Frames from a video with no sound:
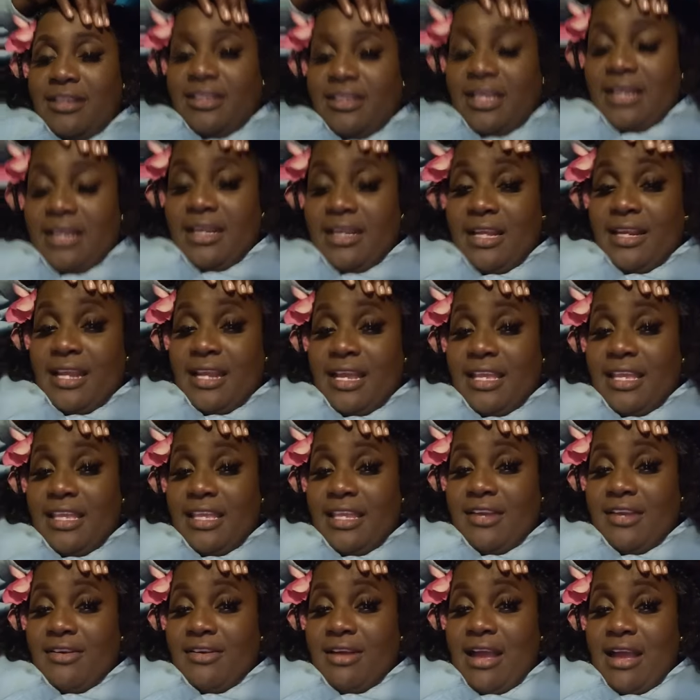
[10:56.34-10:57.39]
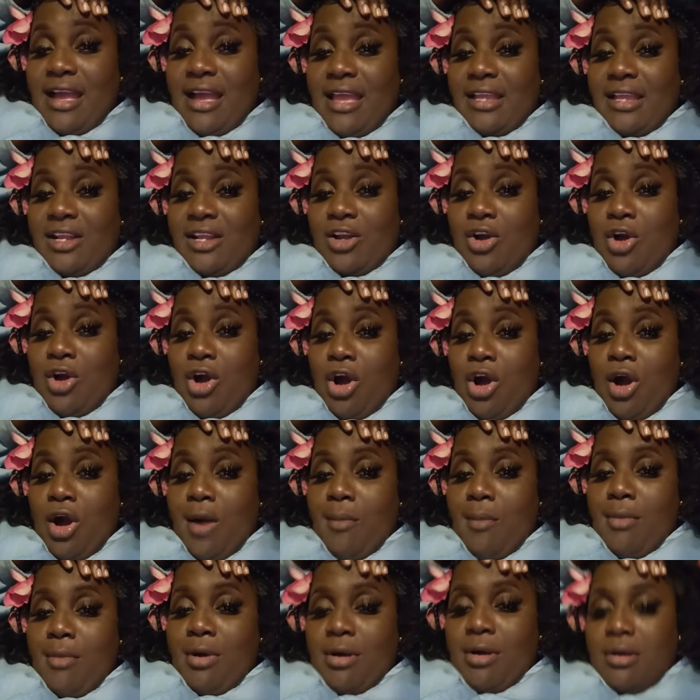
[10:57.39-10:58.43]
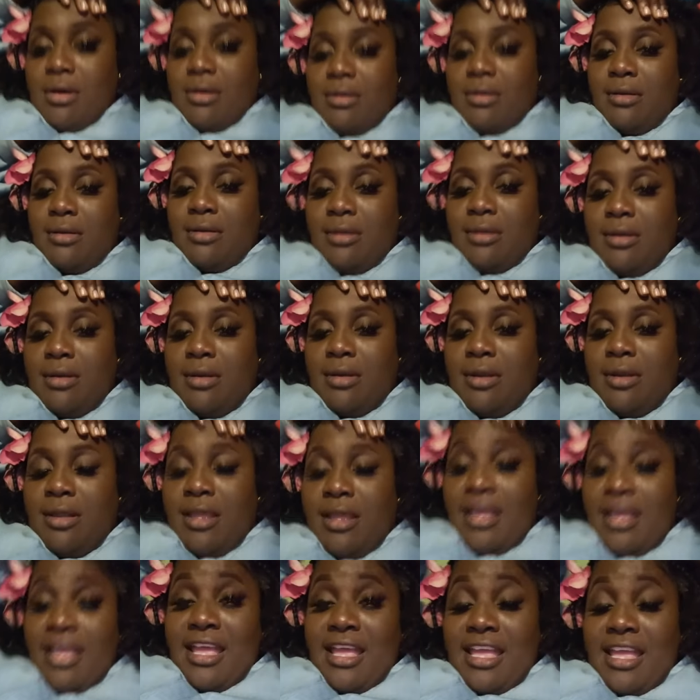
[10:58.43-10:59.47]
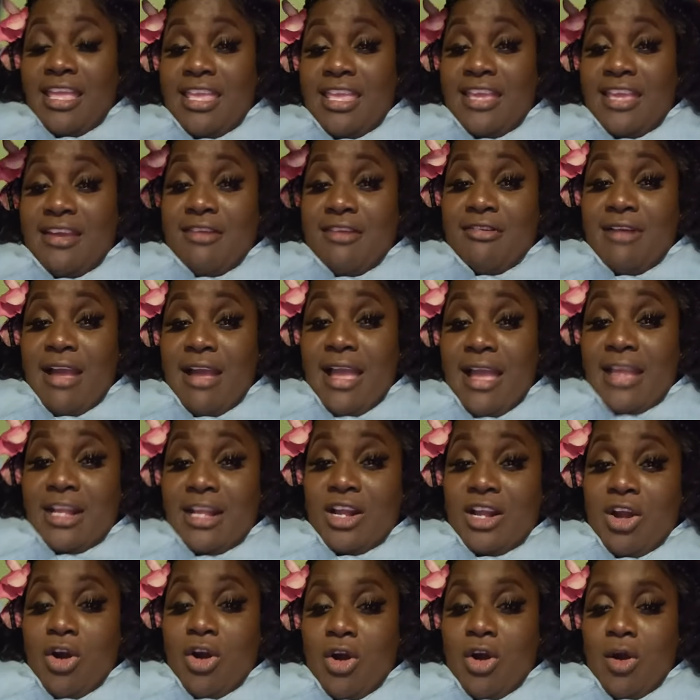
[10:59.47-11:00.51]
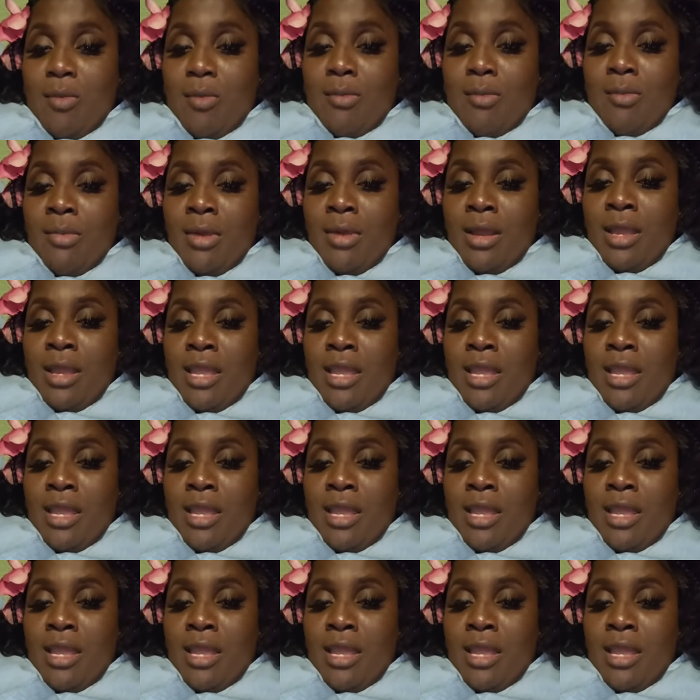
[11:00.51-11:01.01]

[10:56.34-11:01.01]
Canada, here I come. Here I come.